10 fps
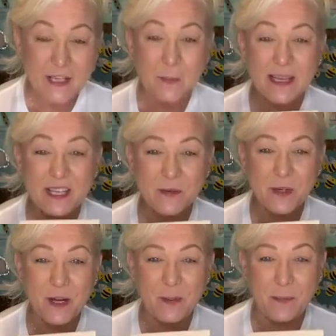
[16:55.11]
so because
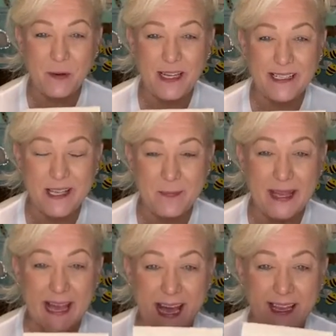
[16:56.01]
we're gonna be putting
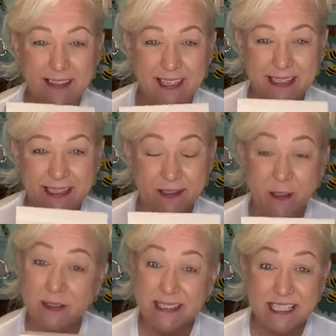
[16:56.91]
something on these
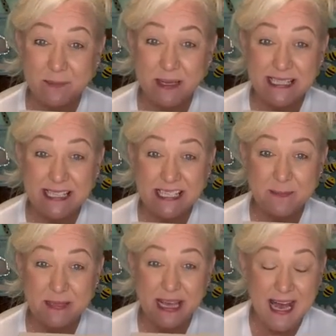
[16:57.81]
little six by six
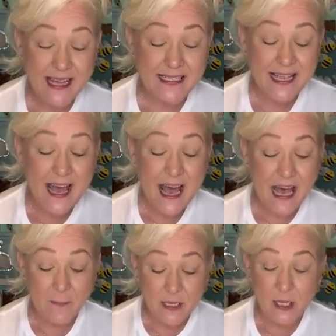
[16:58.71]
blocks,
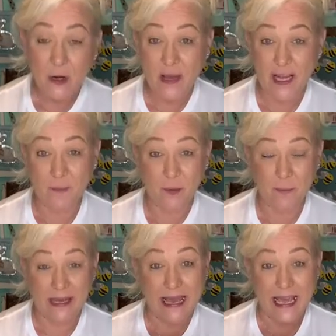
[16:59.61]
I'm gonna go ahead and put
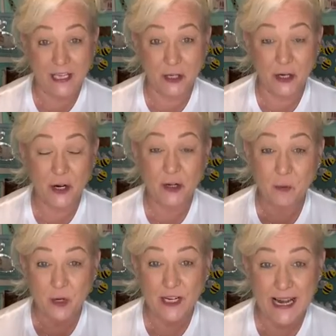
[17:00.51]
my hanger.
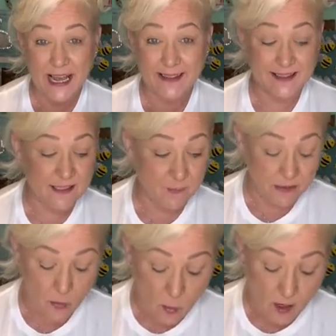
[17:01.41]
We're gonna hang this up
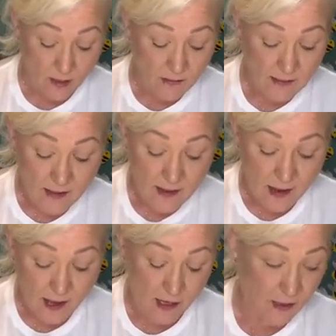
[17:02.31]
on the wall.
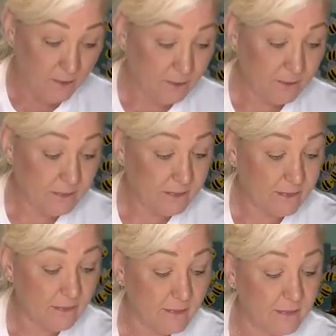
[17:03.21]
Um,
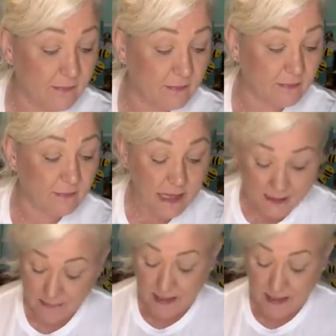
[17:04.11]
I'm